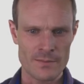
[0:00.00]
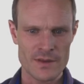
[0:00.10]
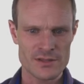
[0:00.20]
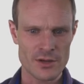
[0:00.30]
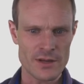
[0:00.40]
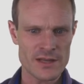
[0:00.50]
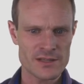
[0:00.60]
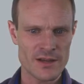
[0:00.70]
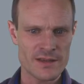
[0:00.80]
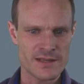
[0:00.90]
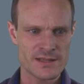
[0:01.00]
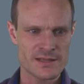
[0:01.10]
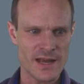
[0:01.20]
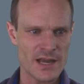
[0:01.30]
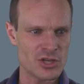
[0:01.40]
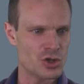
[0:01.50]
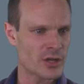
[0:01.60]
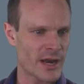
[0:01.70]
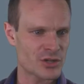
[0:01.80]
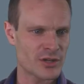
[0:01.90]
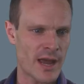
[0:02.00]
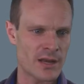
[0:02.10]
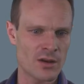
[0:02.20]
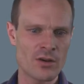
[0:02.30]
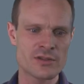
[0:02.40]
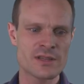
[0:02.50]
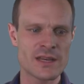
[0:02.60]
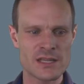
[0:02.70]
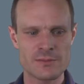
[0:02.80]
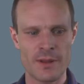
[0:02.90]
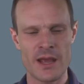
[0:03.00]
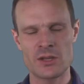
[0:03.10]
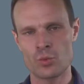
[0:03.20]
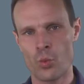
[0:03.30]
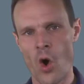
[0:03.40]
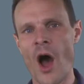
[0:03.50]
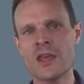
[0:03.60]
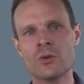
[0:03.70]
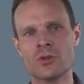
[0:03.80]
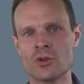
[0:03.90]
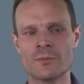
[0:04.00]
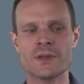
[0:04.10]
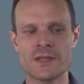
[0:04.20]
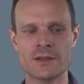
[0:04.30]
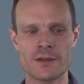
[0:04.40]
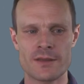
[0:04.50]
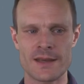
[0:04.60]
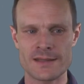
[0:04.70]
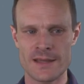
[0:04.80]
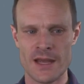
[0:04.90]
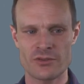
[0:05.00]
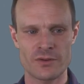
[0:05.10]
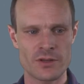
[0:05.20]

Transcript: So inside this stage, you can actually add notes that explain why you are doing particular things, and that's really